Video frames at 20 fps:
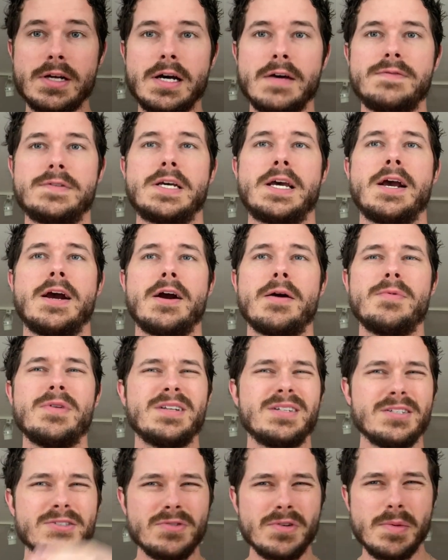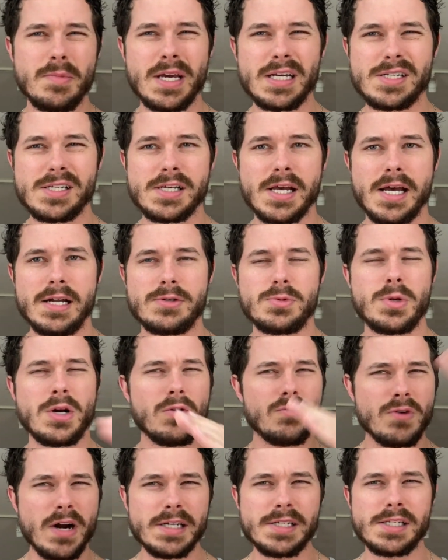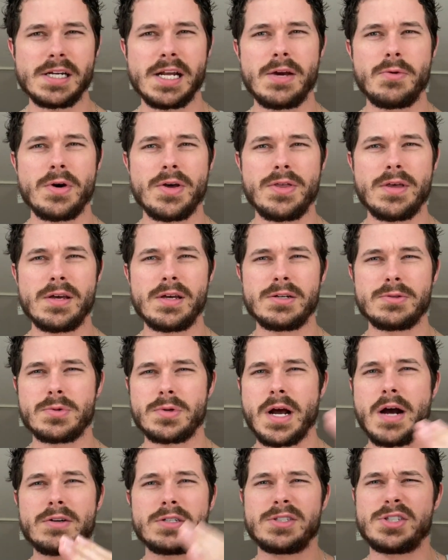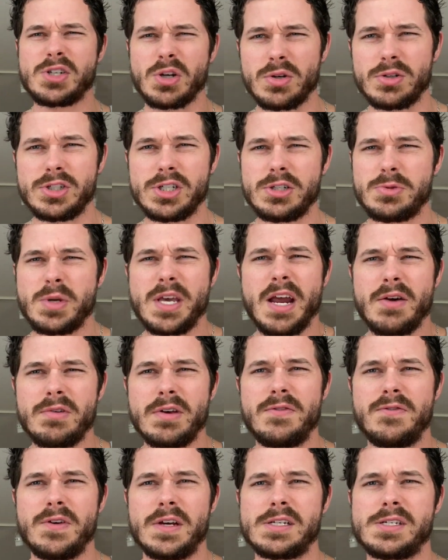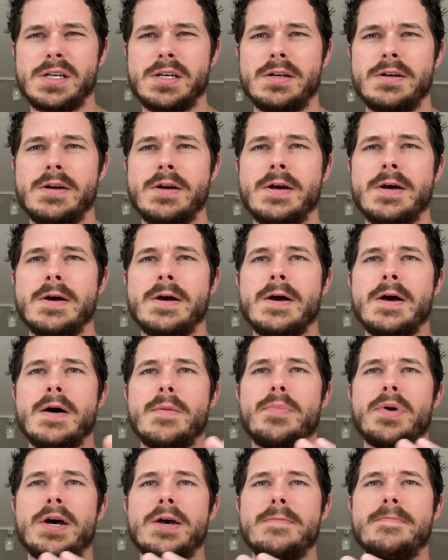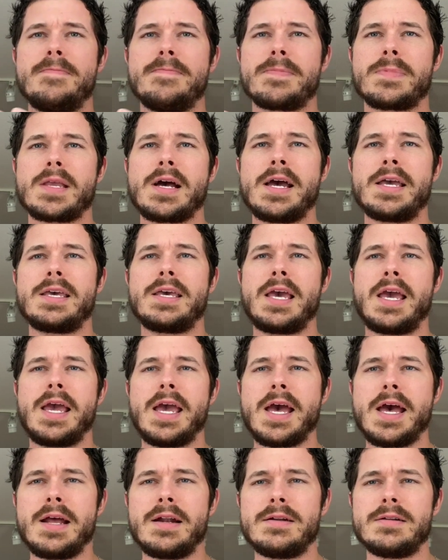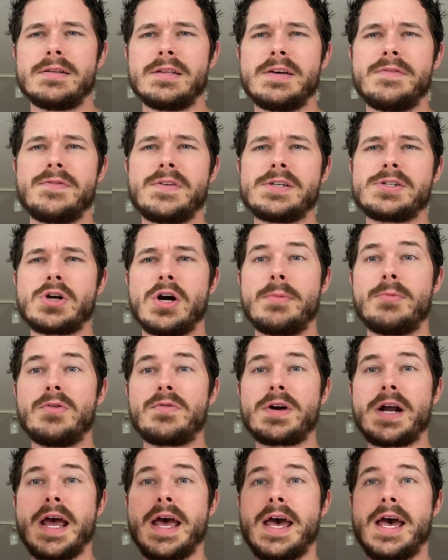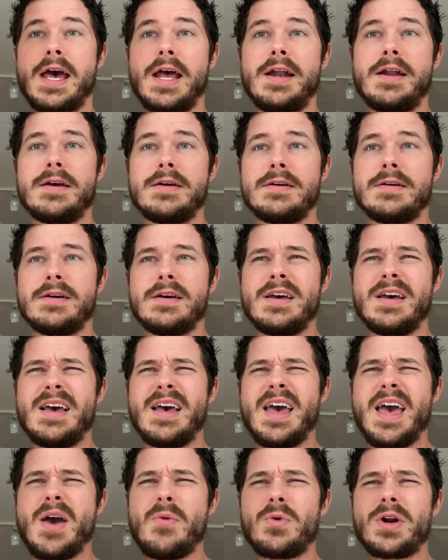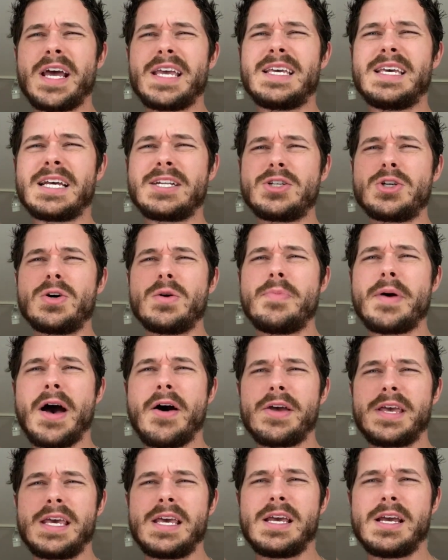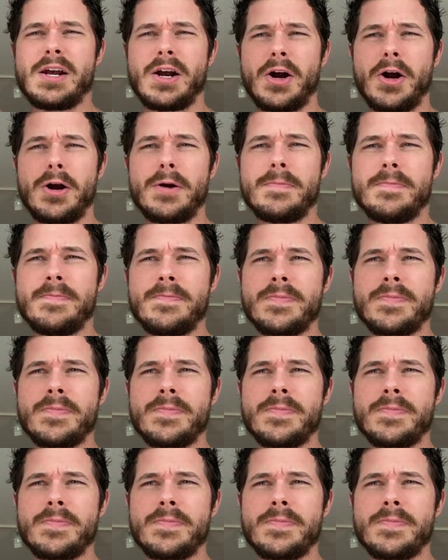cuff tear, that doesn't really make sense. We don't resonate with it because we're not surgeons. We can't really fix it. But I can't lift this arm overhead. And when I get to about here,